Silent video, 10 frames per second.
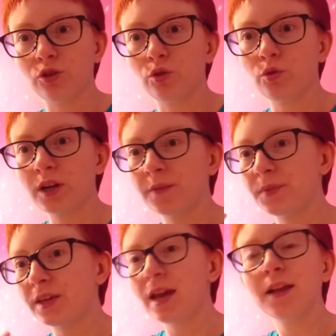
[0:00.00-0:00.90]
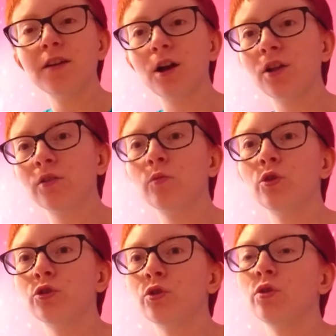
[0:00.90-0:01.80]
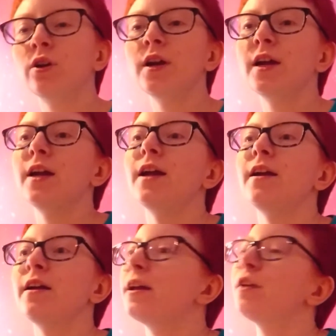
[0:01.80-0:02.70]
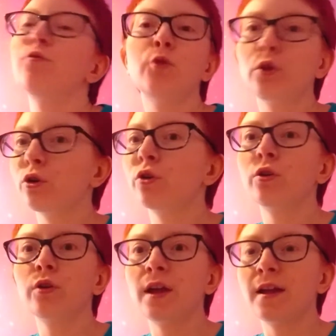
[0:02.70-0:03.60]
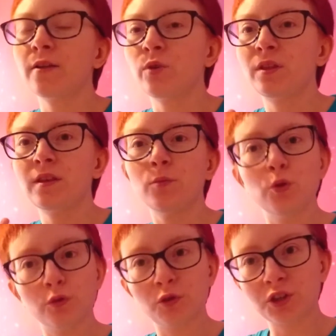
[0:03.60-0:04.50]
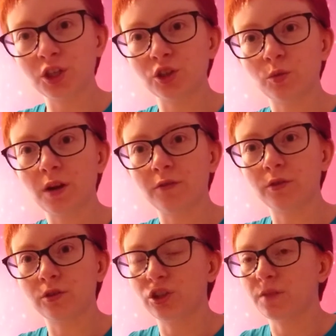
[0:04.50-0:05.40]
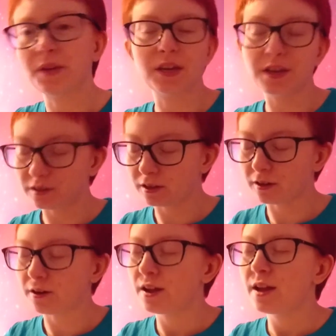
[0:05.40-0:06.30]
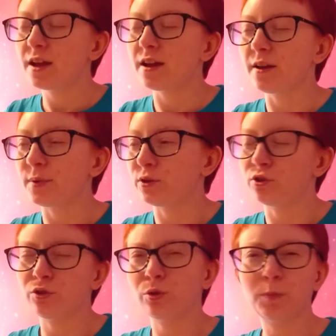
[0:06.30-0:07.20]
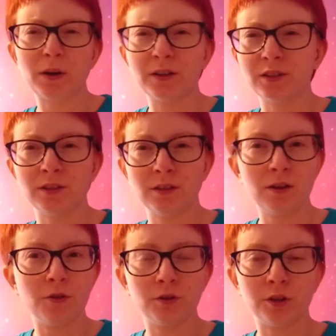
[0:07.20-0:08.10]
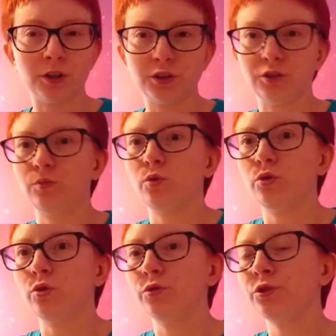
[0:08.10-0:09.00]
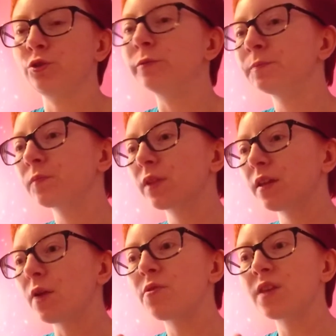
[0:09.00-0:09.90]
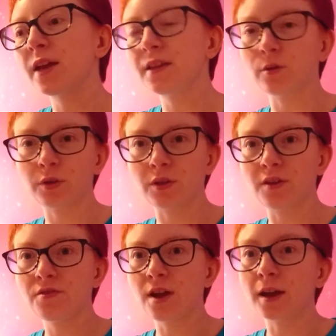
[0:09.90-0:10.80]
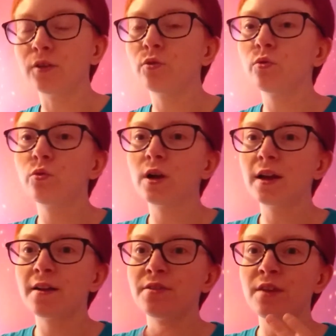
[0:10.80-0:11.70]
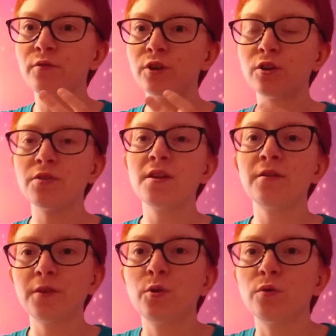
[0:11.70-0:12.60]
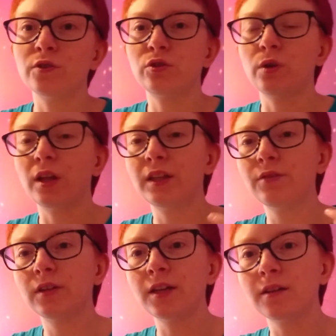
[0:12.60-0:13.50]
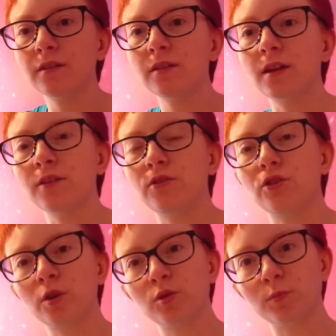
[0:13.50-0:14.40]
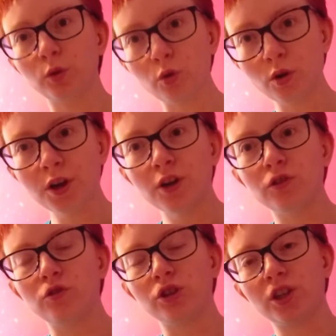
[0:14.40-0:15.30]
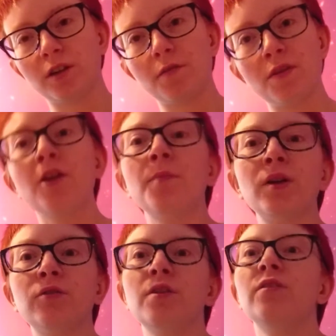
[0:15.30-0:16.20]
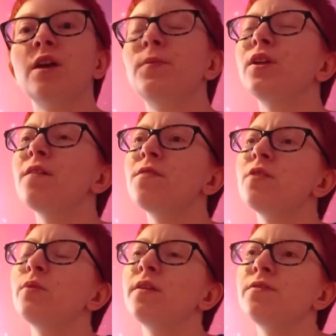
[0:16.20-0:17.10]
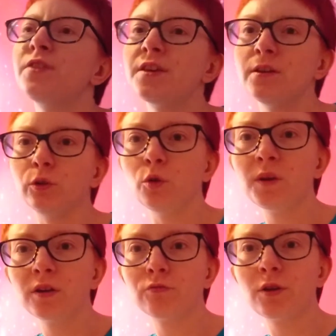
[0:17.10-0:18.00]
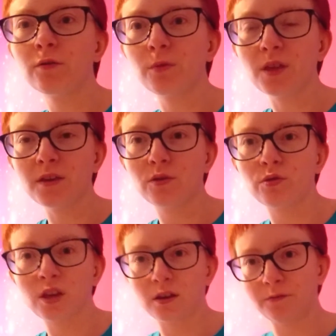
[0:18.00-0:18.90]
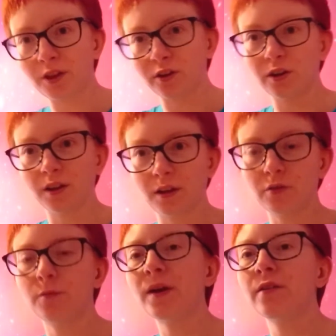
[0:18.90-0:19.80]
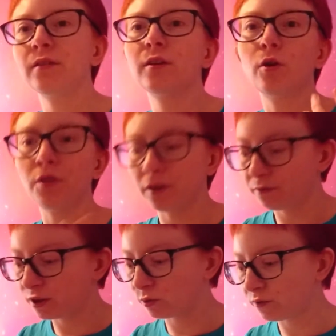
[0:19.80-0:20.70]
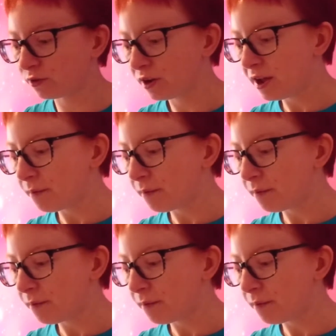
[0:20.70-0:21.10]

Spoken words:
So it can be any colour and whatnot, any ruler, and we said new frontiers or whatever just to make it easier, because there's no spirits and other clusters and whatnot. So that was the idea with it. I know they've already done their video of it, so I'll leave a link into that to the description below so you can check out their build for this. I believe they went the Lumia route with this, so they could flicker in and out spirits and get all their effects, whatever.